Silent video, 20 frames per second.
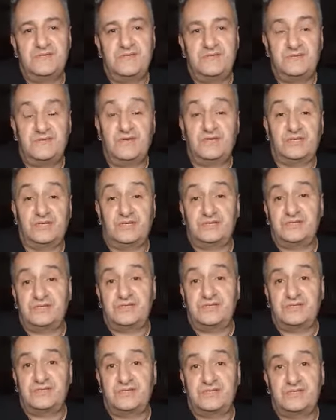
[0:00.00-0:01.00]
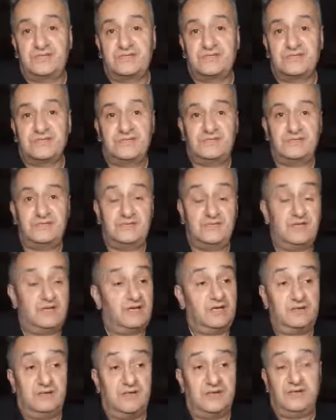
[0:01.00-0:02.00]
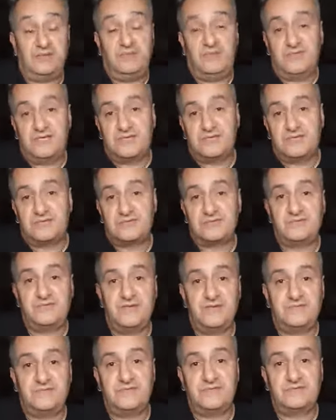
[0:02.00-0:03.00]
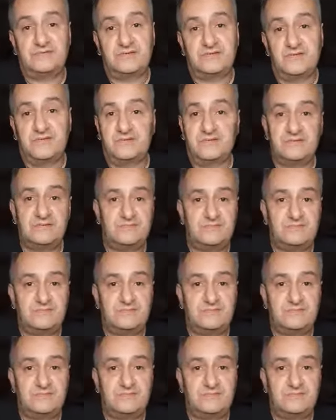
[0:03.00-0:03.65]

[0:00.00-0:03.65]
Full of contradictions, isn't he? And I don't mean that disrespectfully to him.